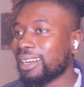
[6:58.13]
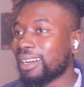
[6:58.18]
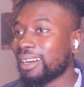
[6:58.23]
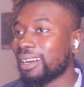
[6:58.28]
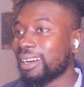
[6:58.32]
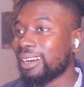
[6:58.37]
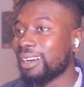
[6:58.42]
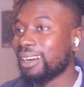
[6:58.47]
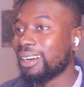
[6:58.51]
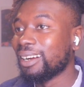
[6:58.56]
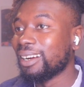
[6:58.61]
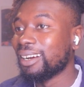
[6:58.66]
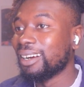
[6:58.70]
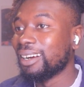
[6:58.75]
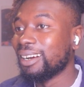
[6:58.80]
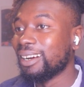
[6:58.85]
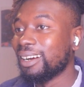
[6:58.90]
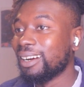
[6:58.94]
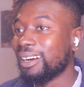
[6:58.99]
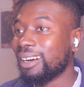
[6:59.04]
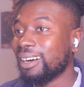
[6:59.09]

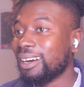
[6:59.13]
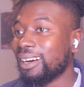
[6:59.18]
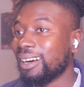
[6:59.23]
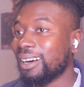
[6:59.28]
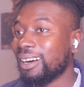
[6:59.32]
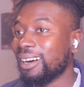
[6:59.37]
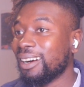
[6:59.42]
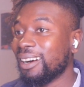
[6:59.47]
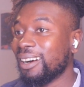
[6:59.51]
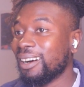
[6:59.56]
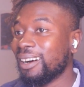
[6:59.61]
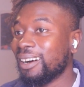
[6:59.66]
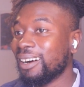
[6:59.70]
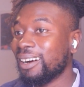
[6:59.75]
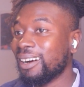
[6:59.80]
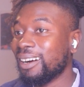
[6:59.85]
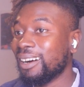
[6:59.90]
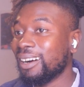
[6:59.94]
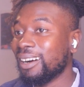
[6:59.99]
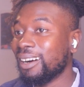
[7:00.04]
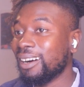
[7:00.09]

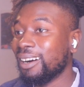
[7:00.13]
(silence)